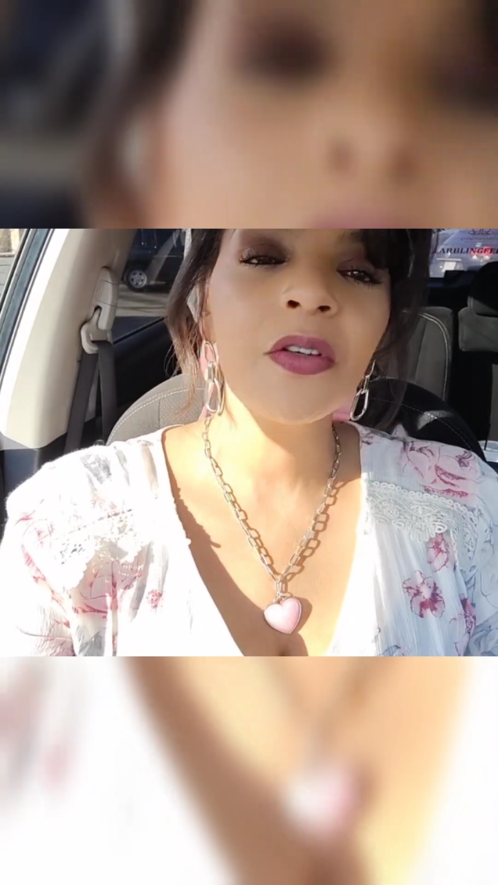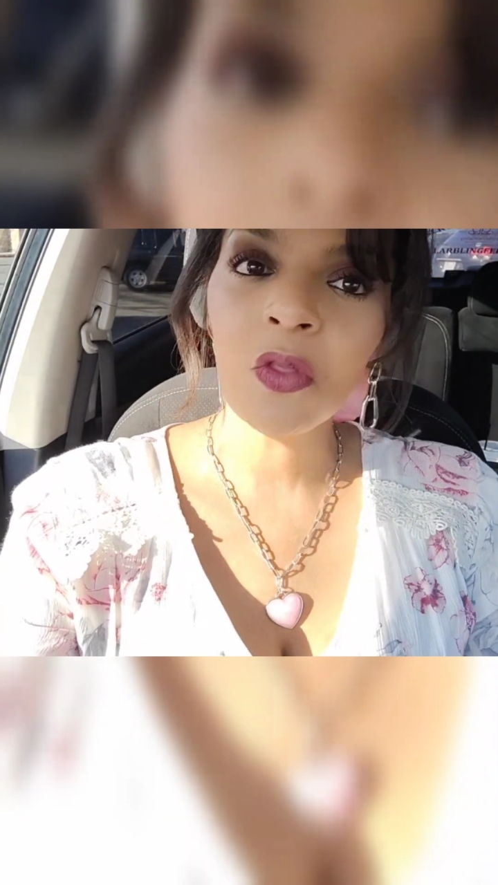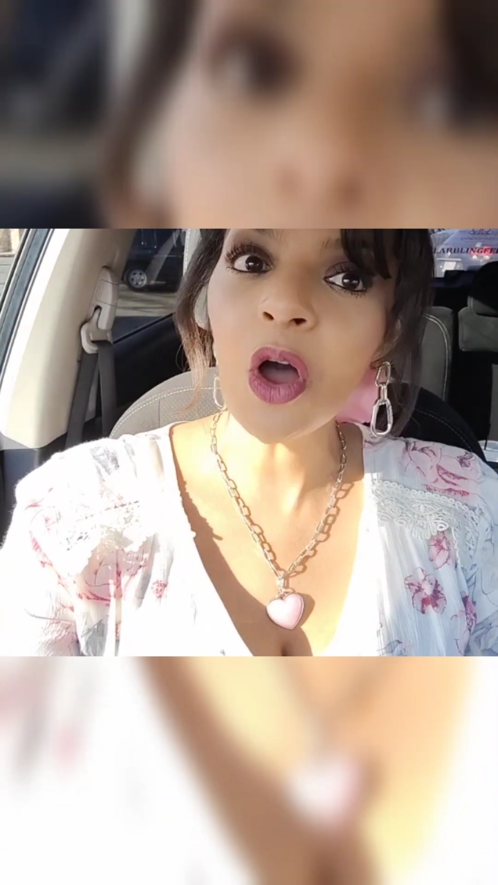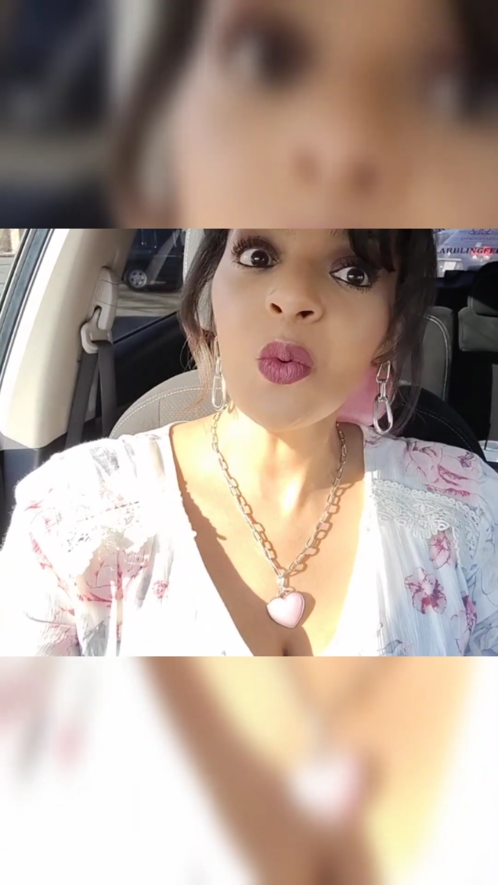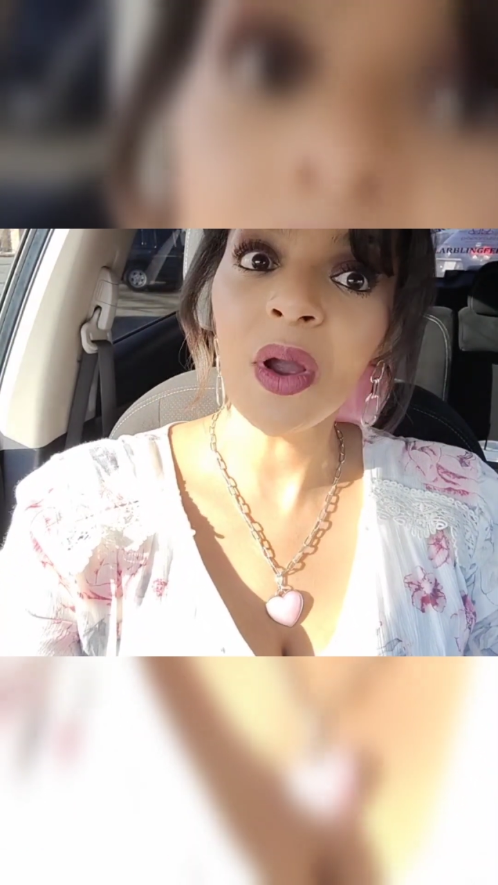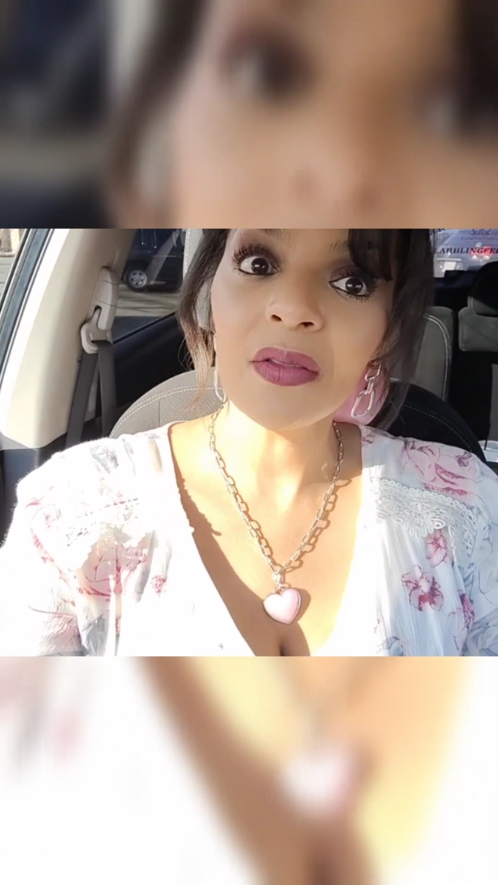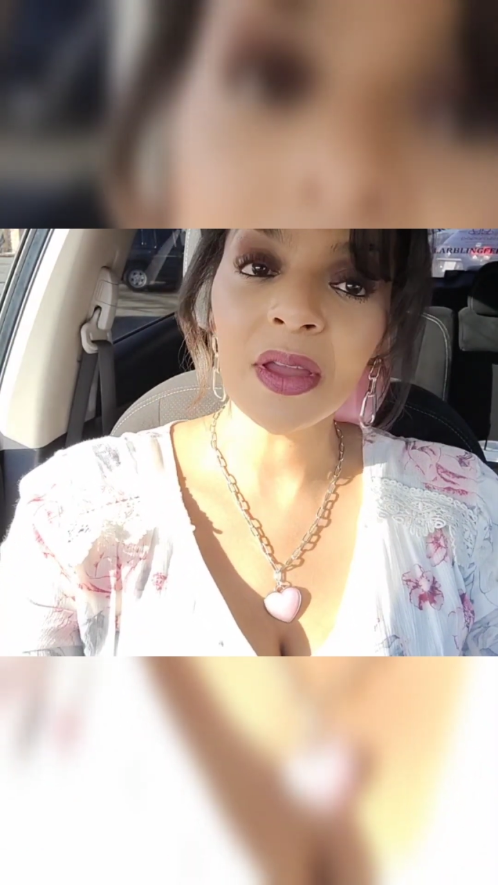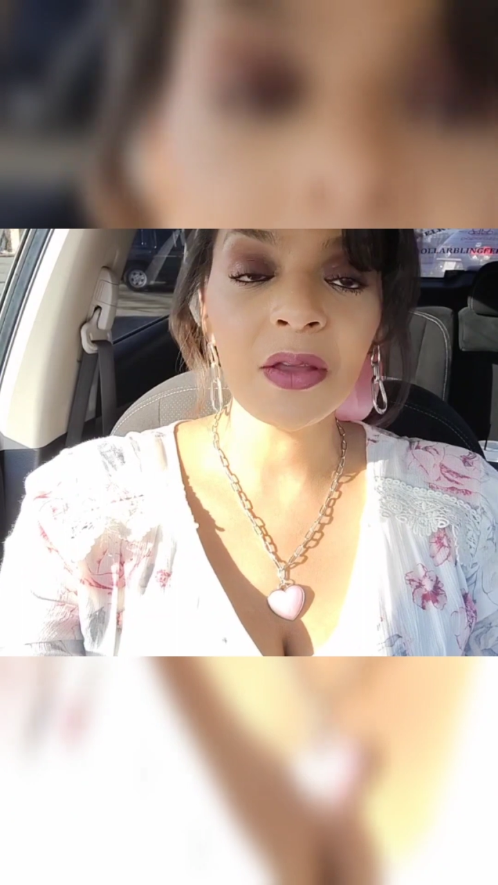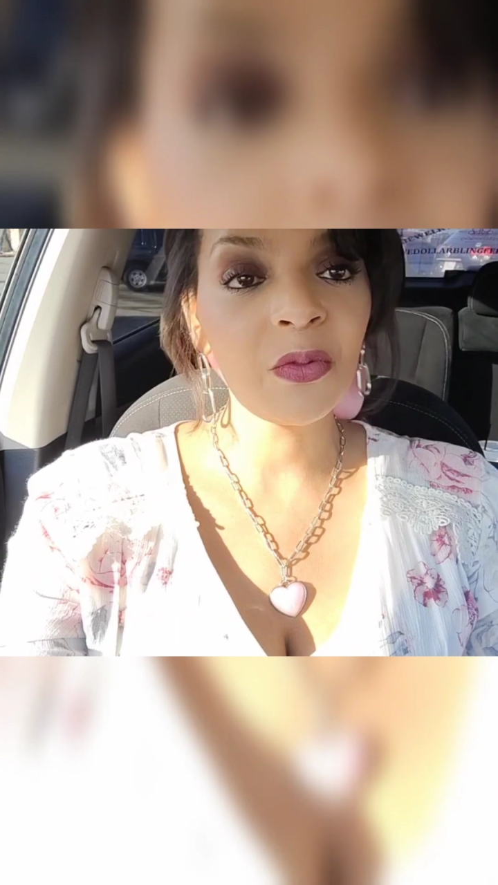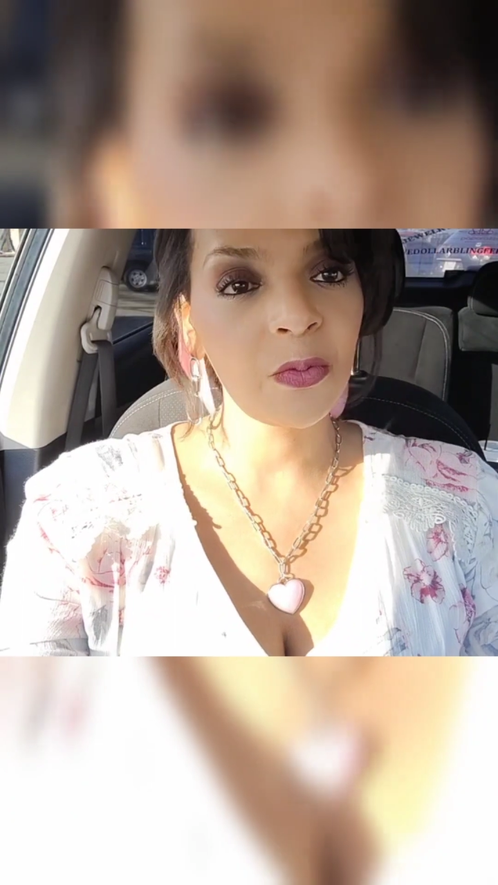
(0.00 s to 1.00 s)
the long wear
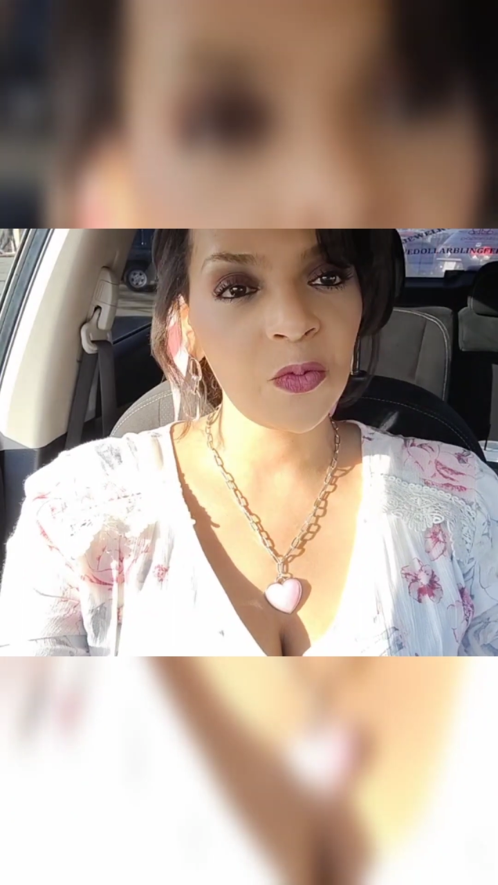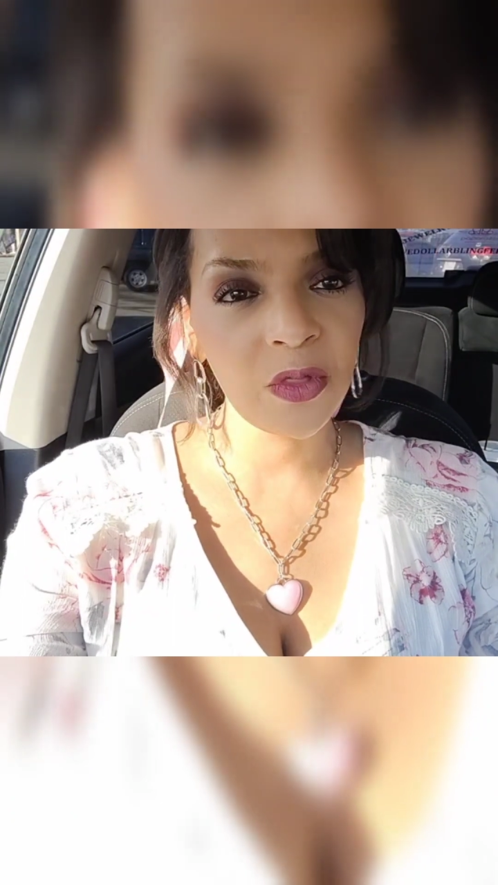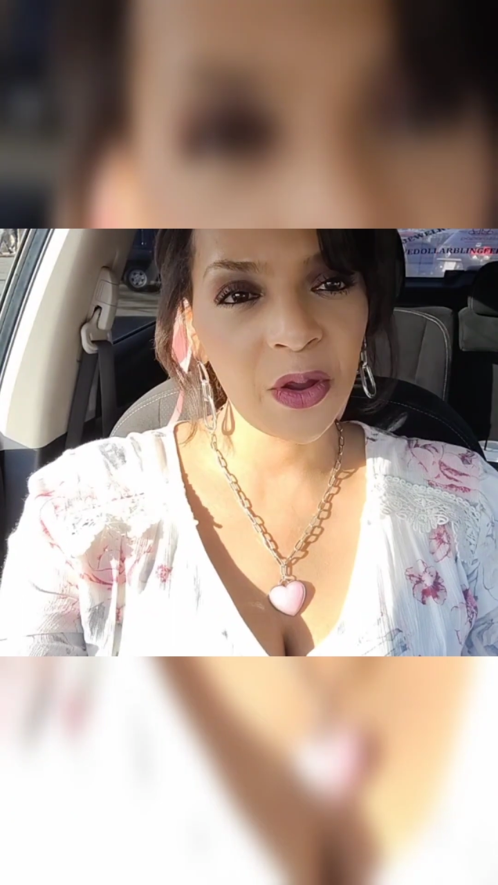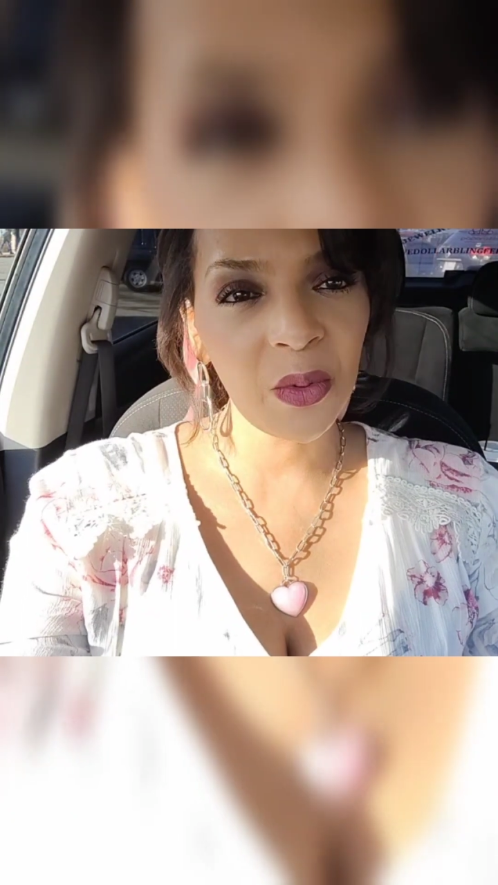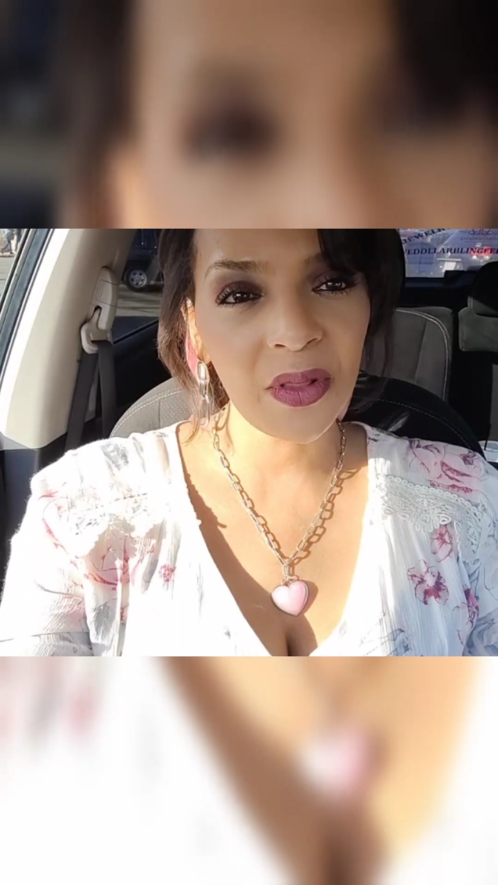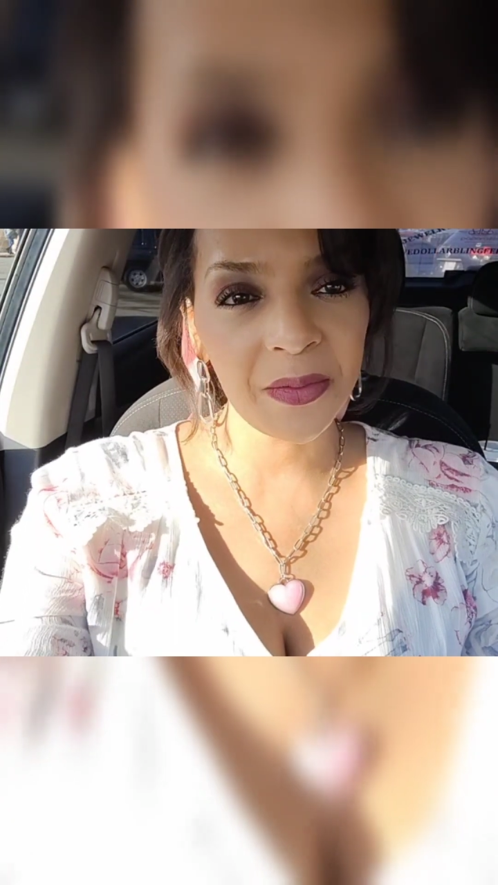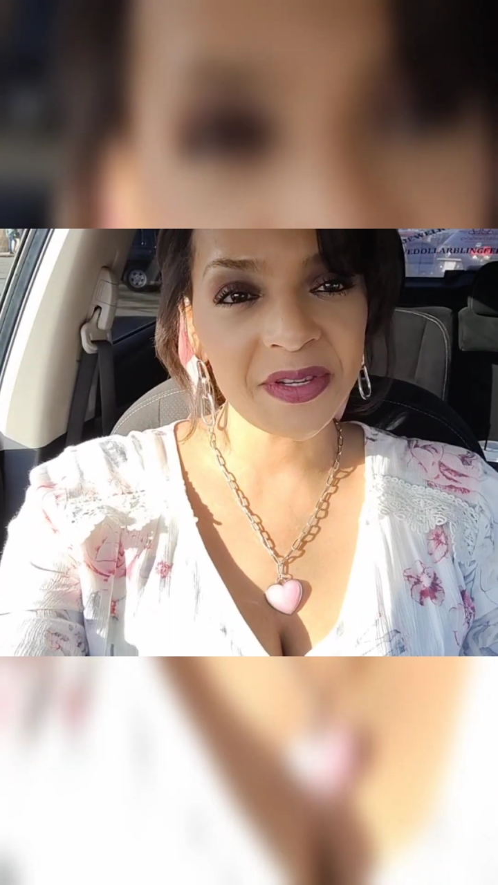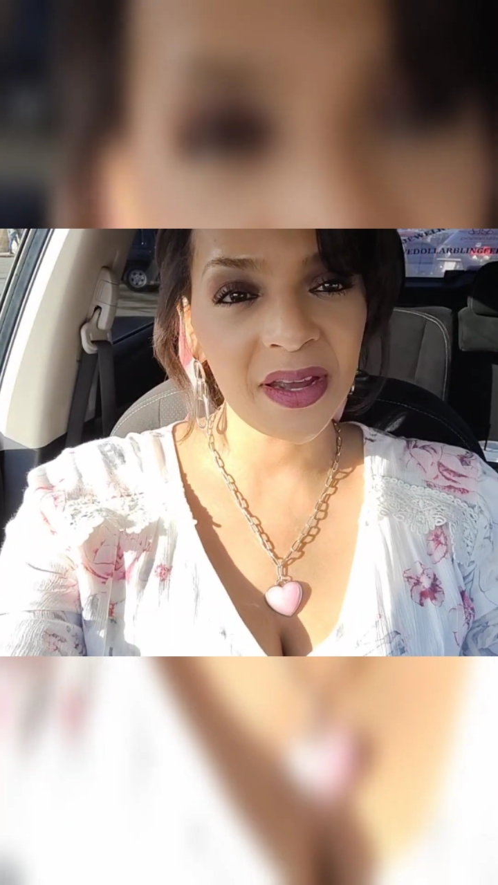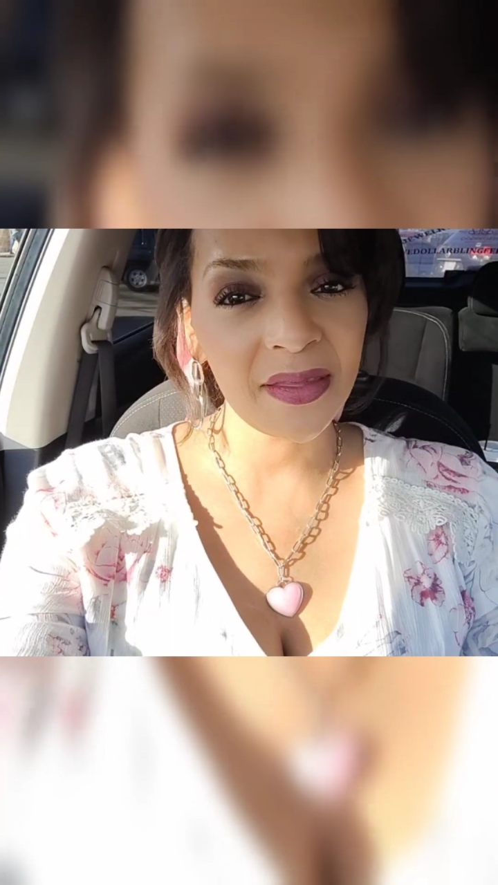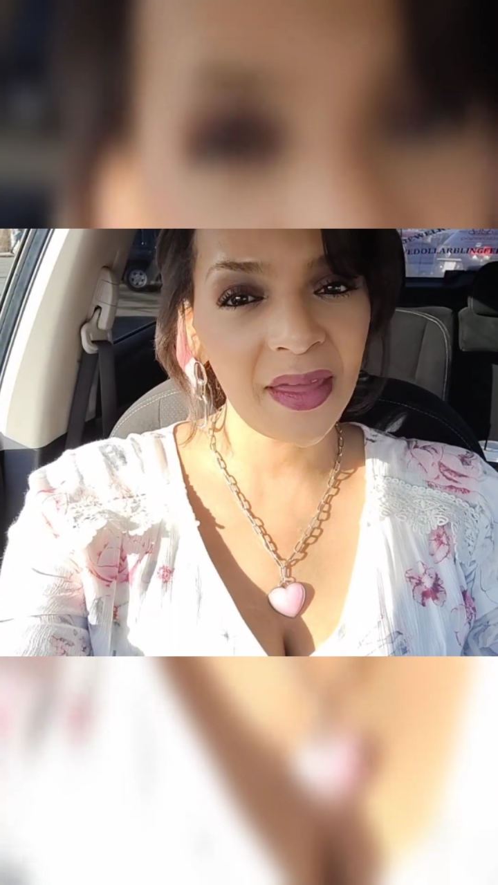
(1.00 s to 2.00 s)
liquid lipstick